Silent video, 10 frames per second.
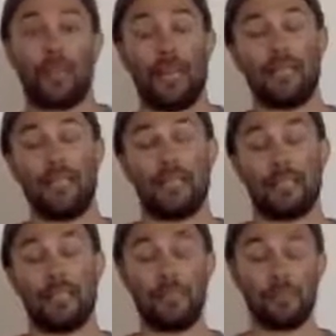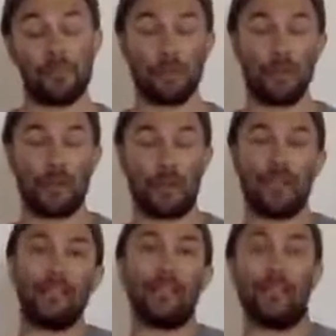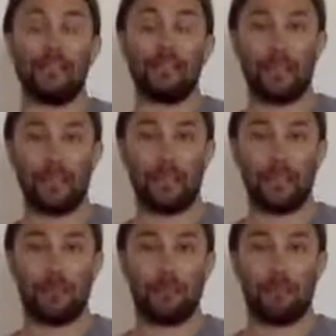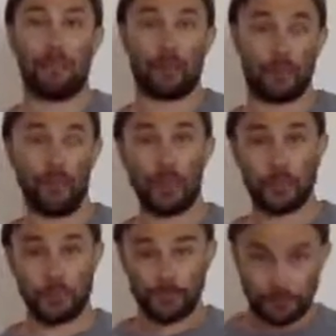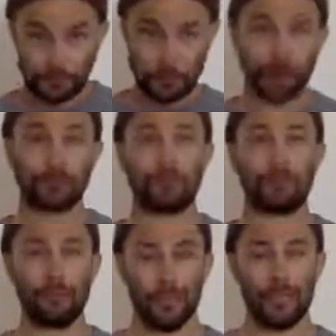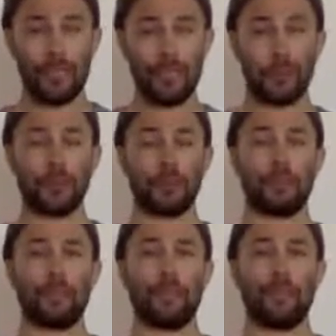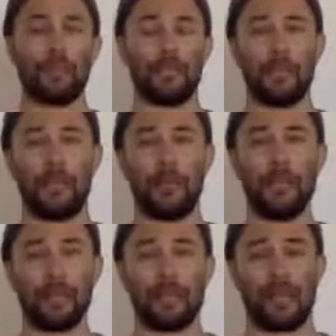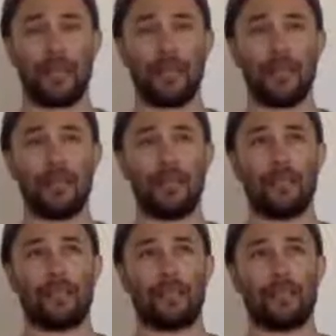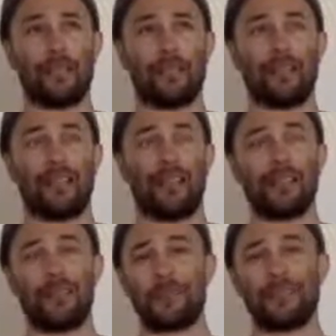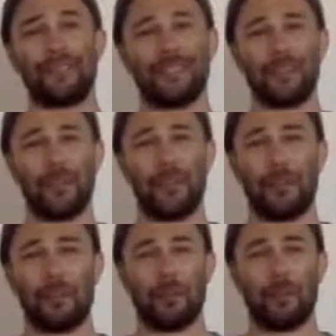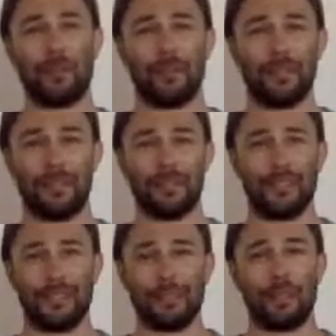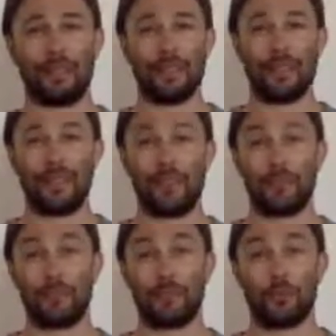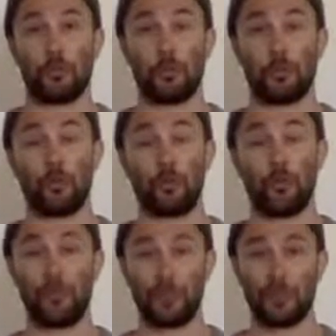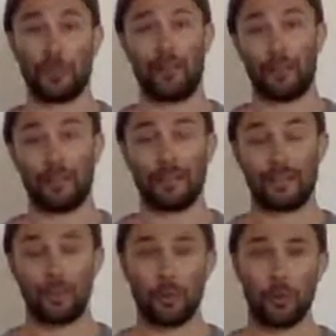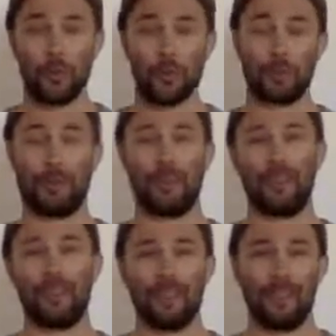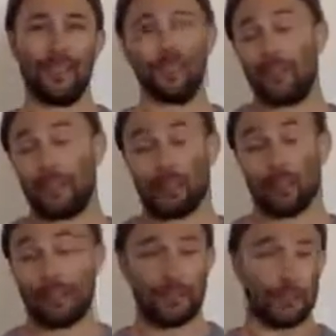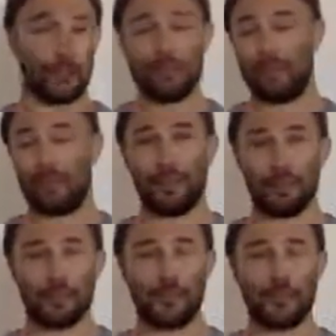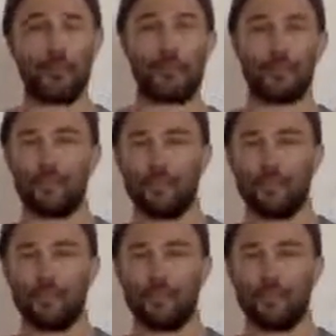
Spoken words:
as an example, when I lived in Barcelona, in Europe, in my 20s, I worked at a bar in a plaza named after George Orwell, who had fought in the Civil War there, but they called it Plaza Trippy. Long story short,